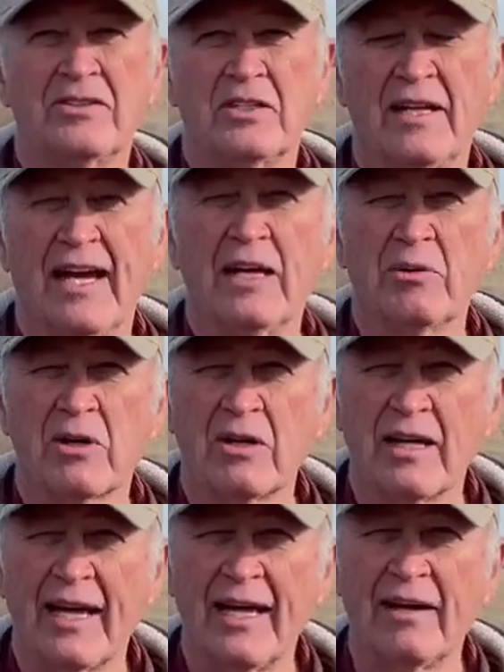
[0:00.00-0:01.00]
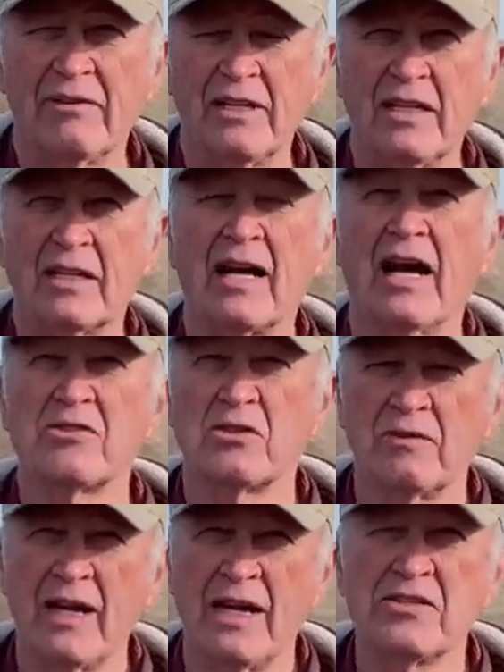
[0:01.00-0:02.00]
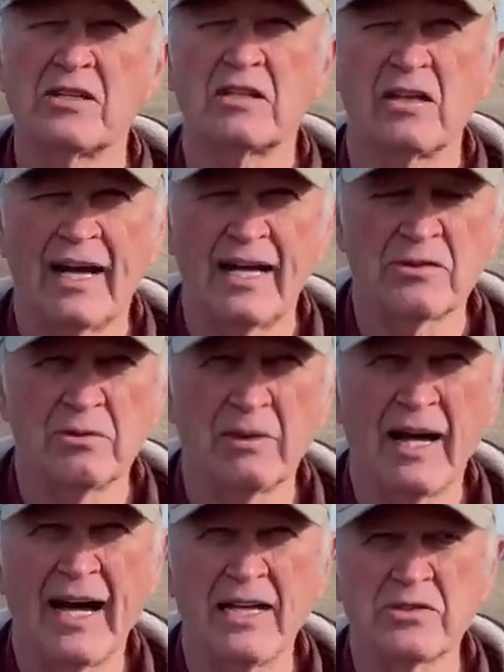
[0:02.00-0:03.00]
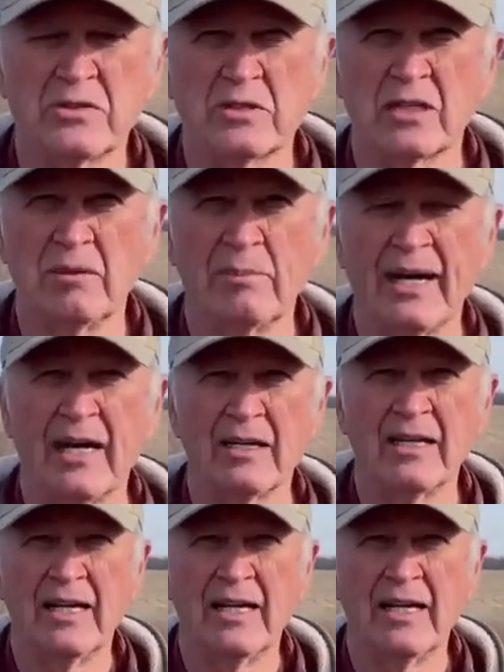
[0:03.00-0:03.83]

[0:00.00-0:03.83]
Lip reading: Today we're going to have the conservation class from the high school come out